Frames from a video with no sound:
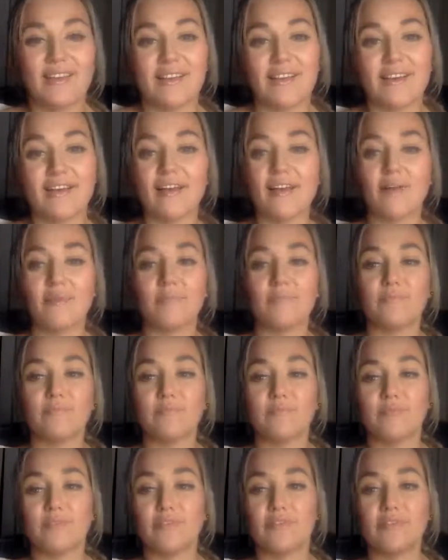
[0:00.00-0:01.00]

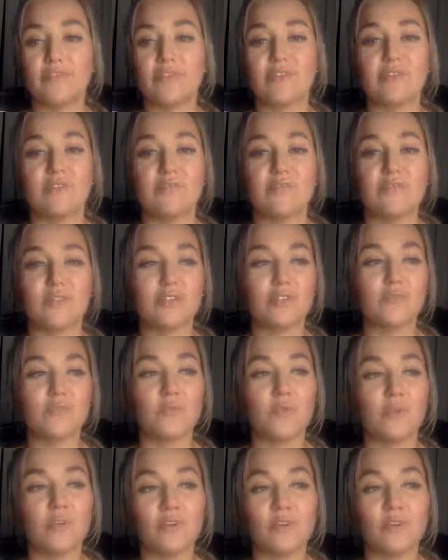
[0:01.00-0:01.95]
It's just much more